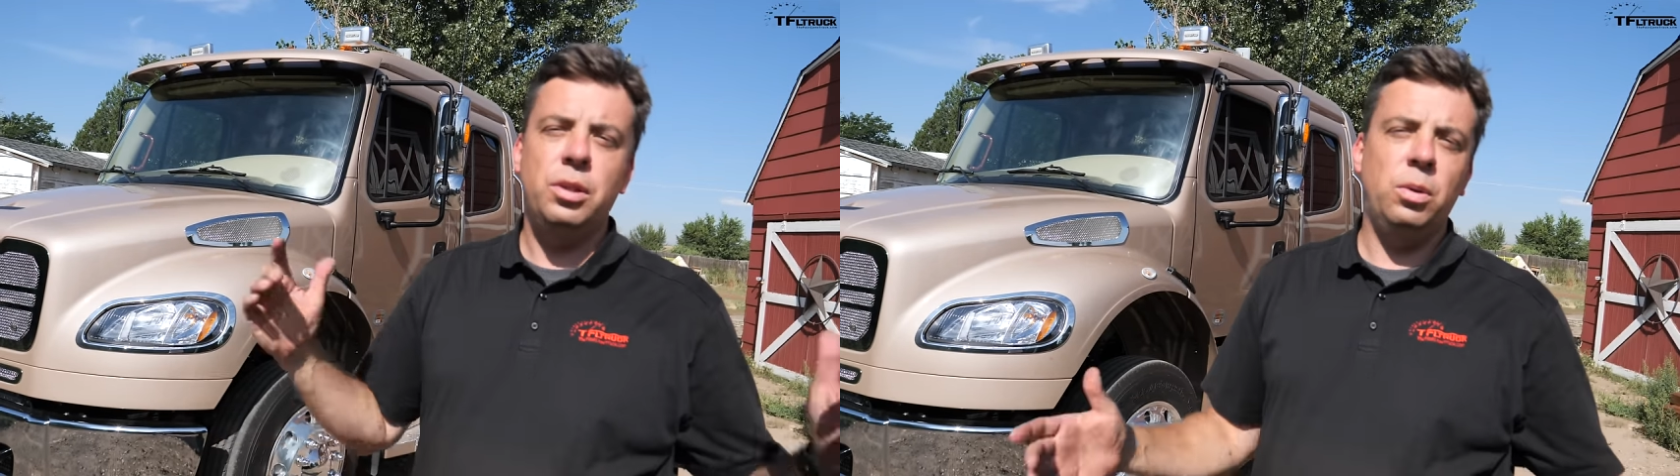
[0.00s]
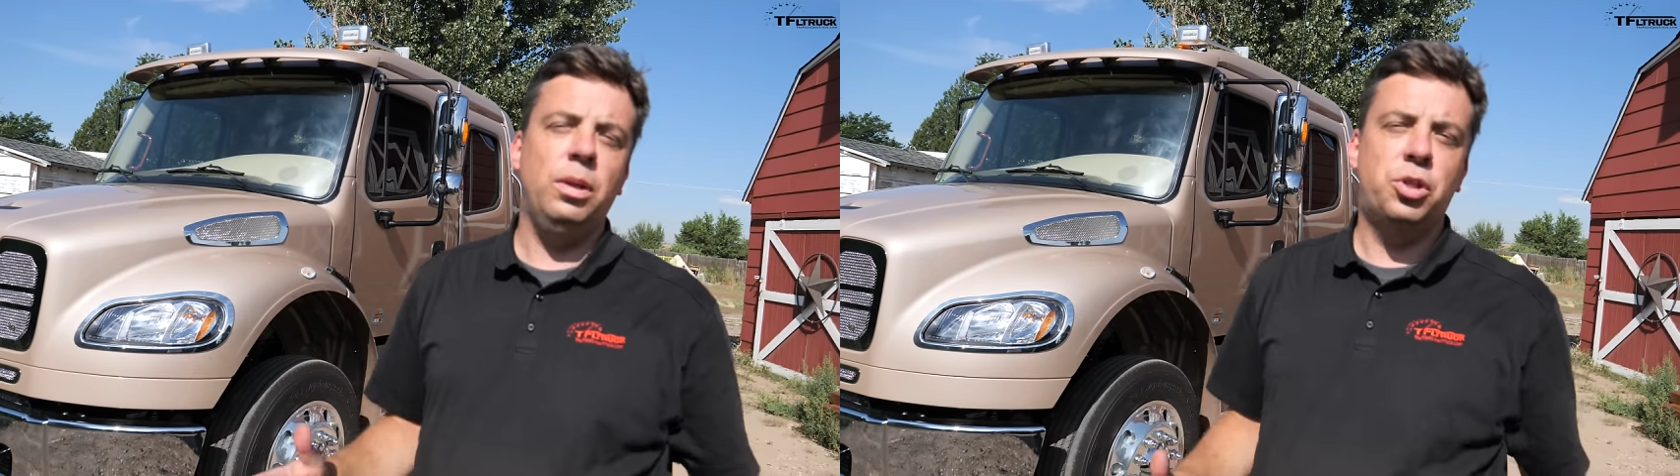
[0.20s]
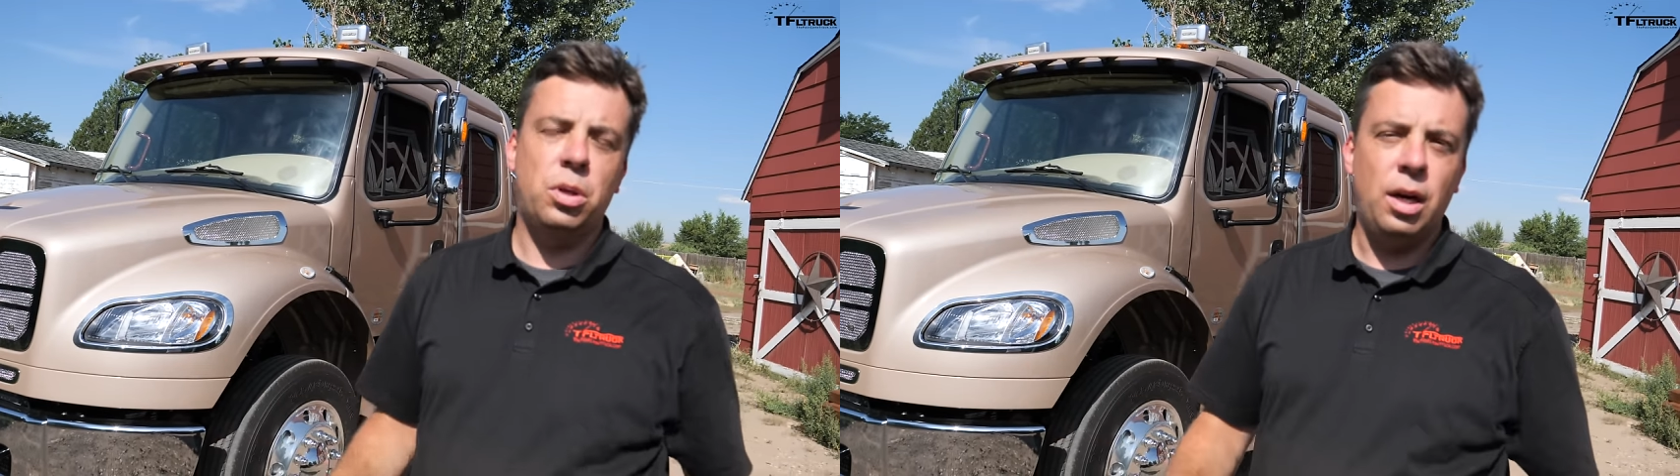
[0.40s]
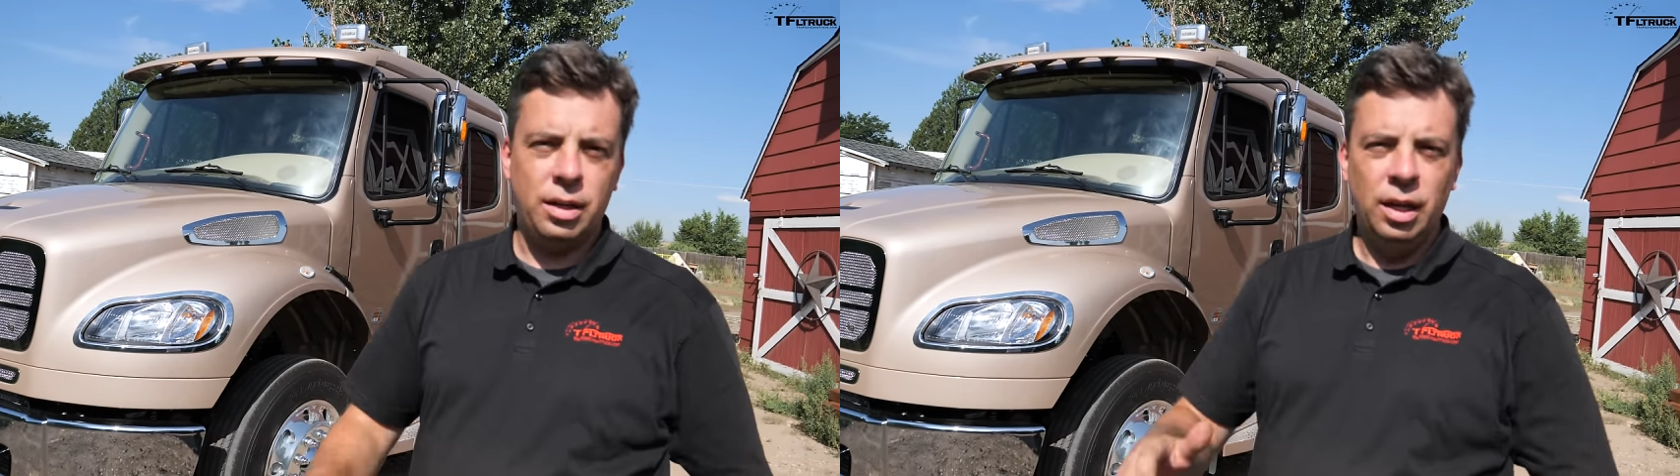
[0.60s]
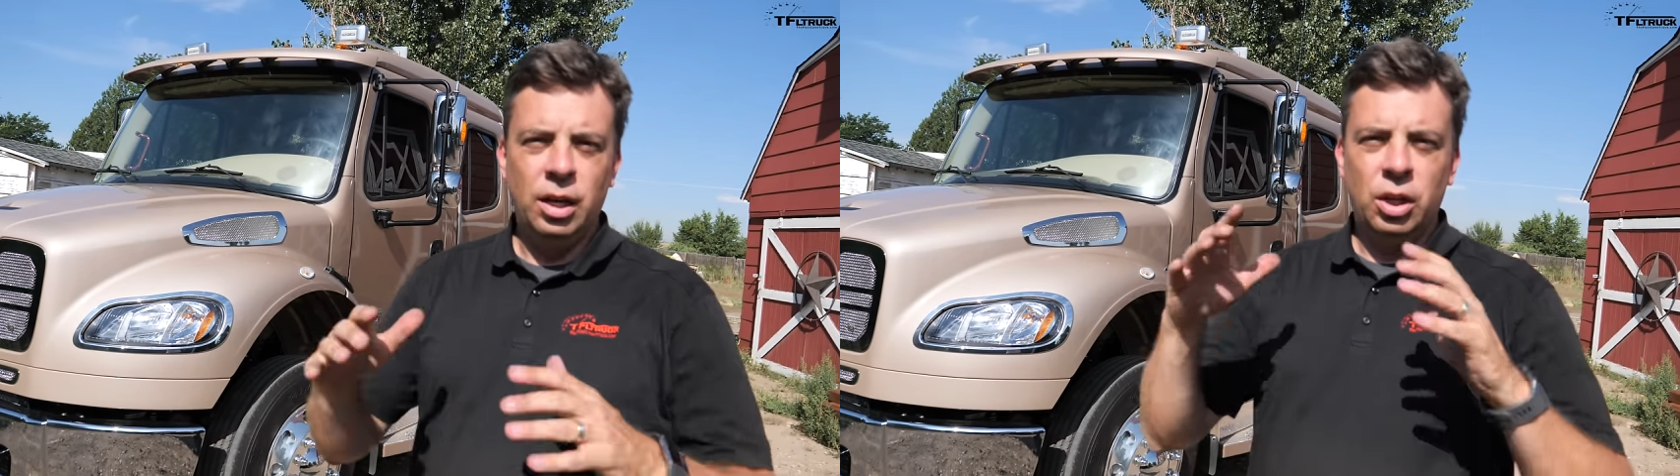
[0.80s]
dually
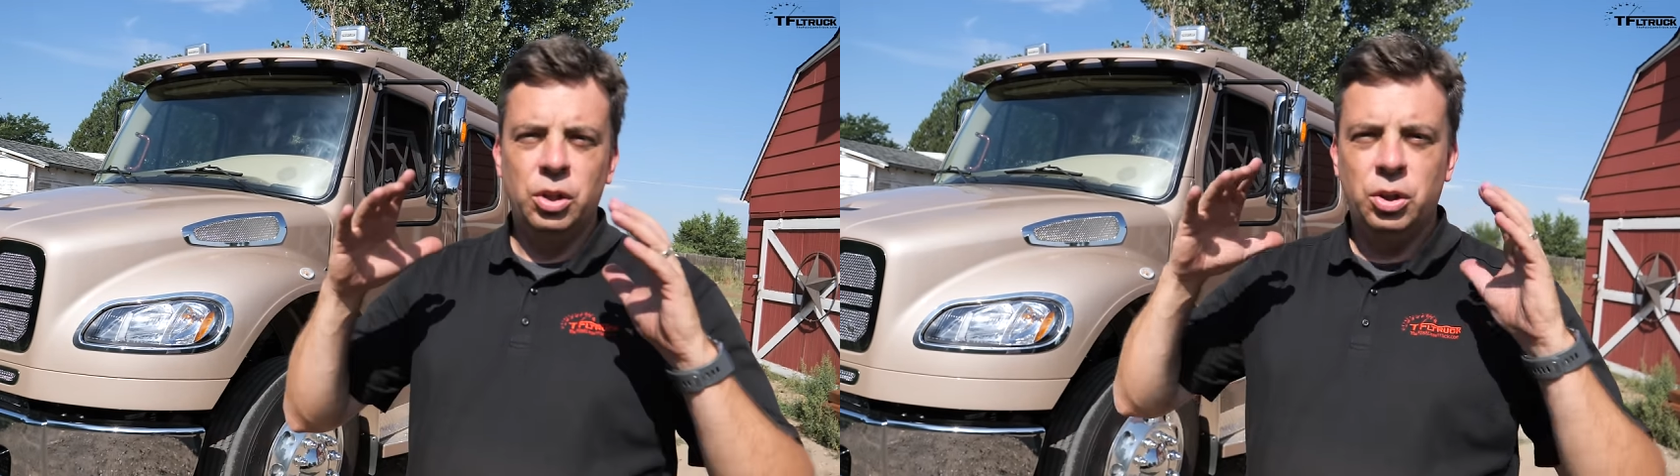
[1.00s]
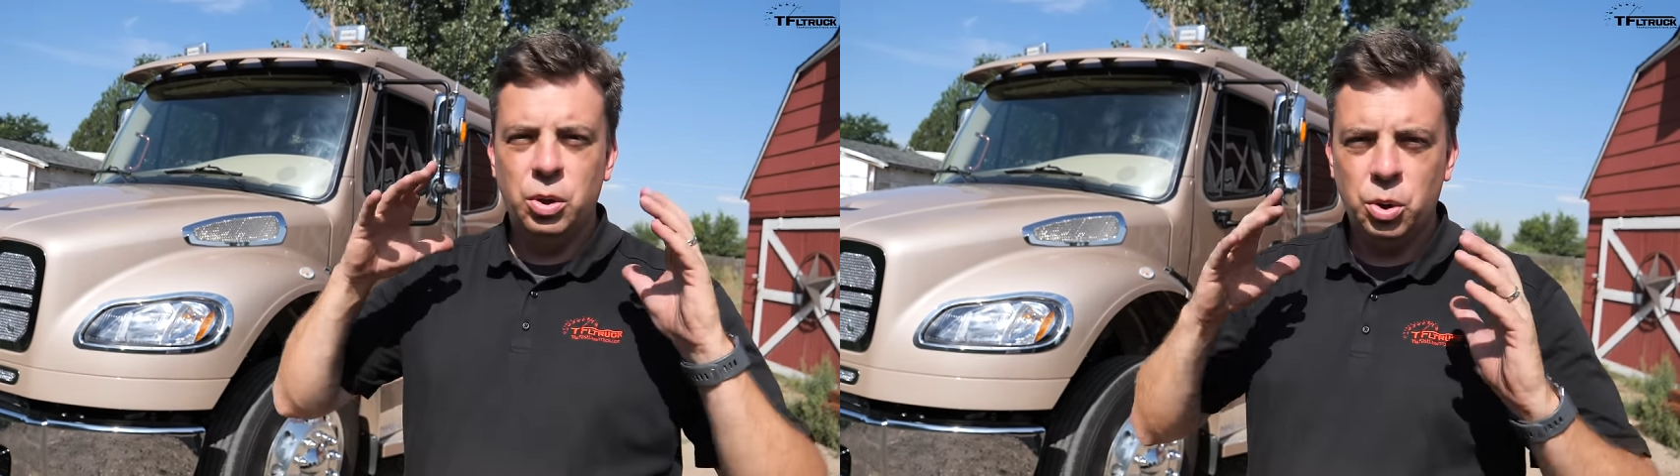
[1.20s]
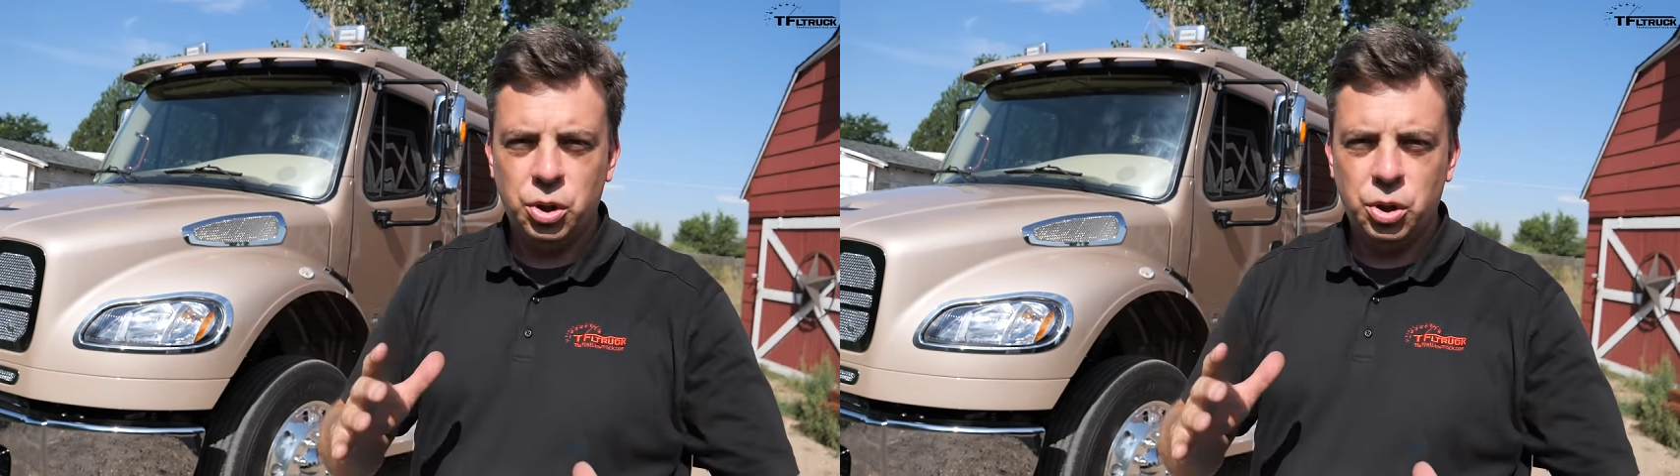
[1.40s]
truck to